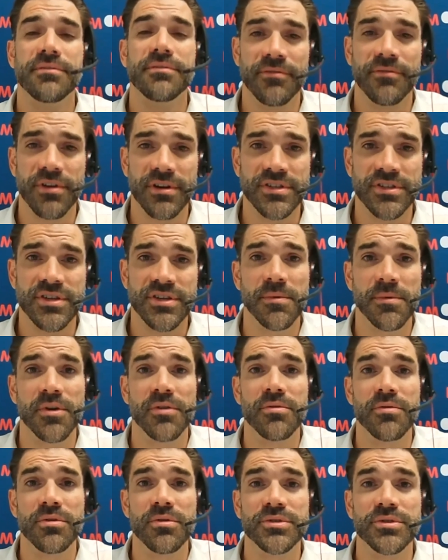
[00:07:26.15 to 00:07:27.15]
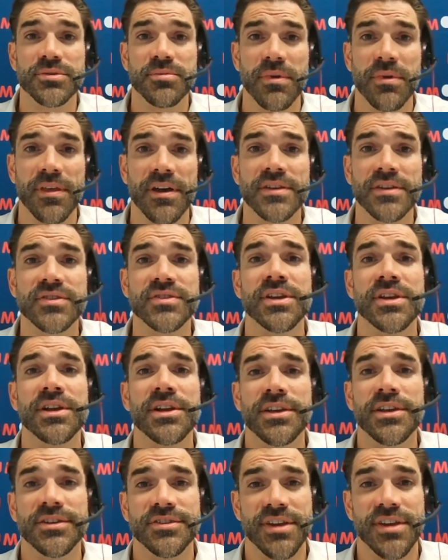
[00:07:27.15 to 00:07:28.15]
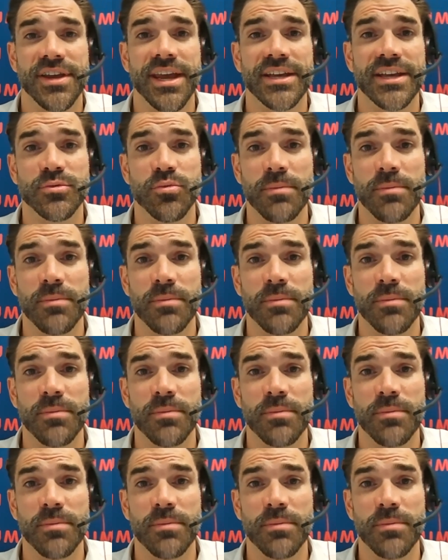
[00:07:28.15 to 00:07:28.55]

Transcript: Very similar rules with us. So yes,